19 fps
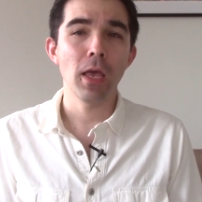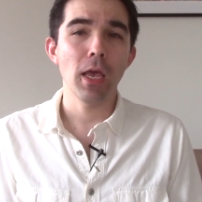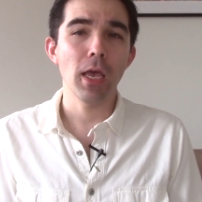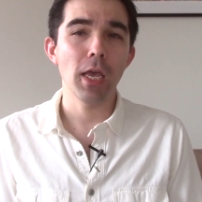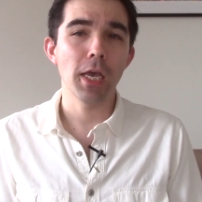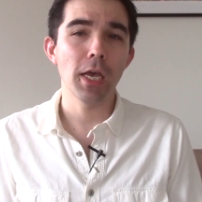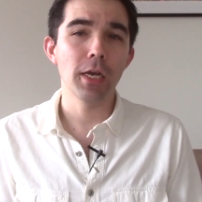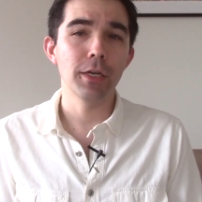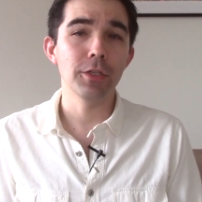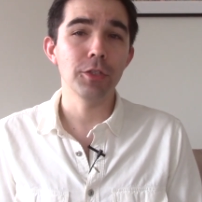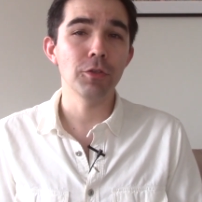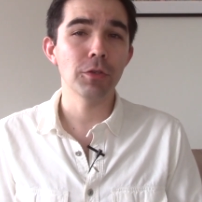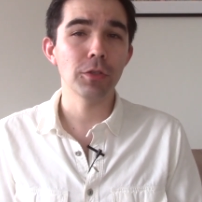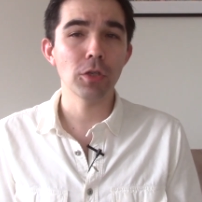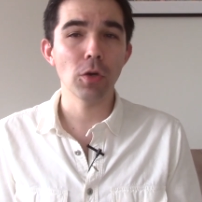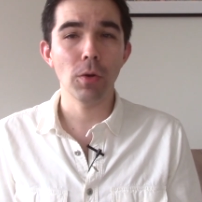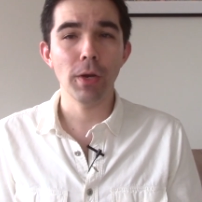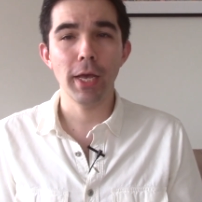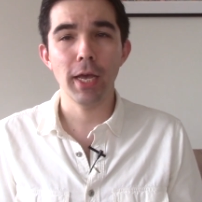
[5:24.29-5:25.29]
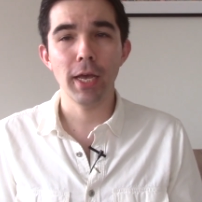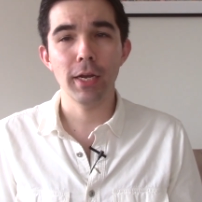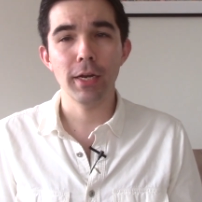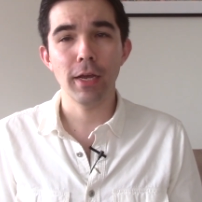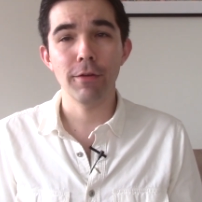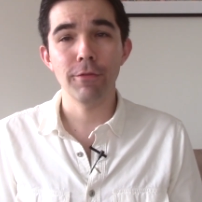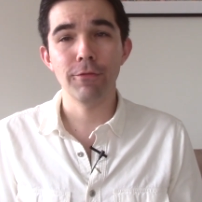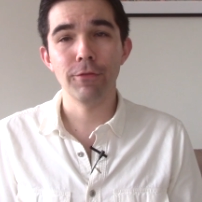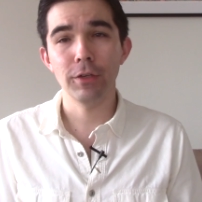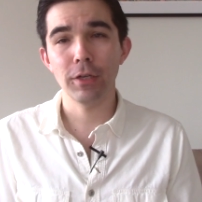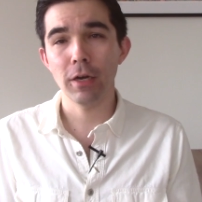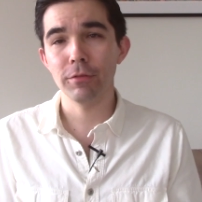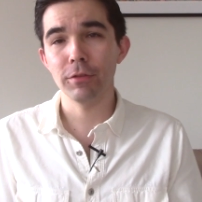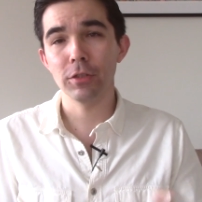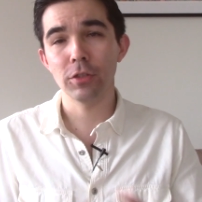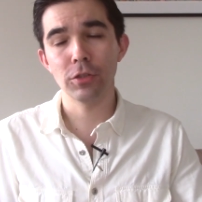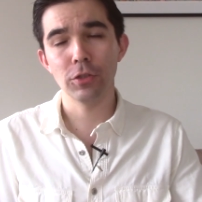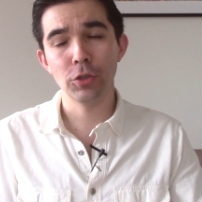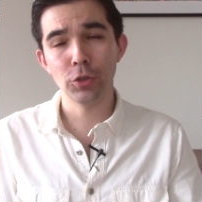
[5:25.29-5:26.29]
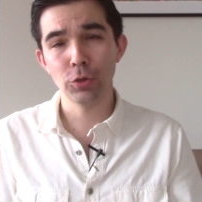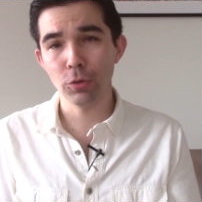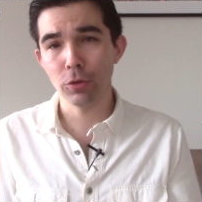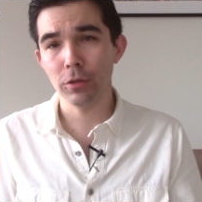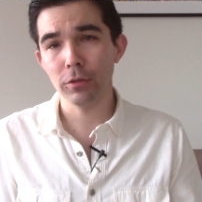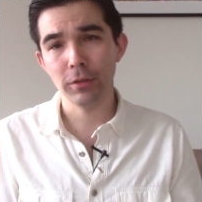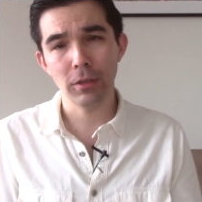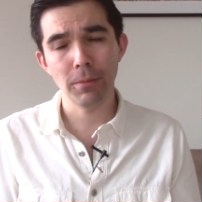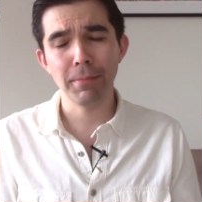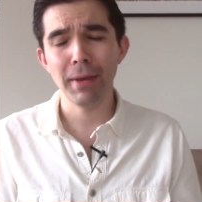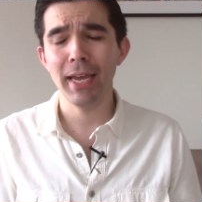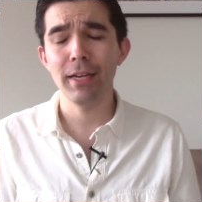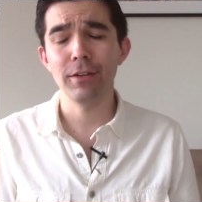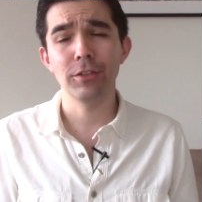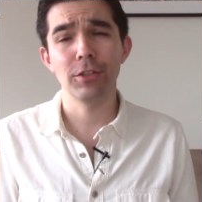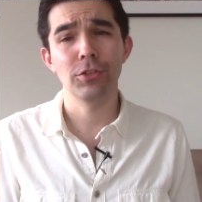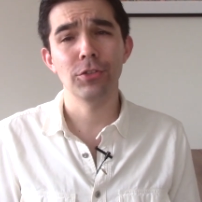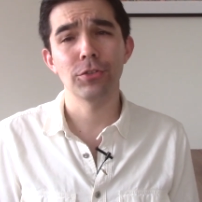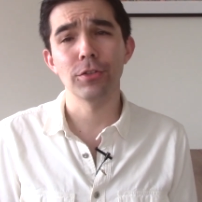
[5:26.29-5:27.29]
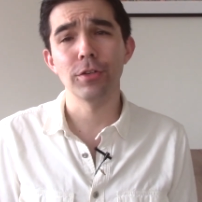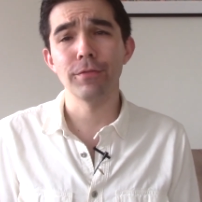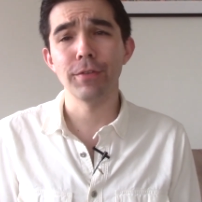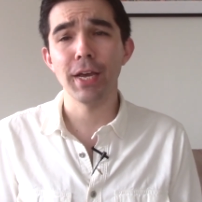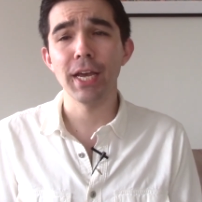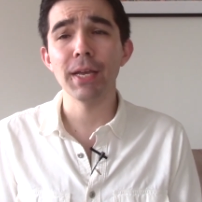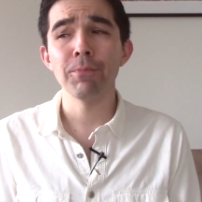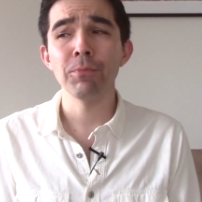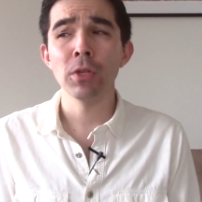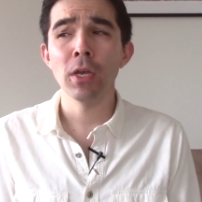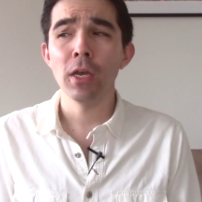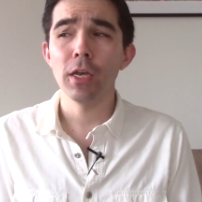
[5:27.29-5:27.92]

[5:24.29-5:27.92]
And you can go ahead and fill out this short little painless survey.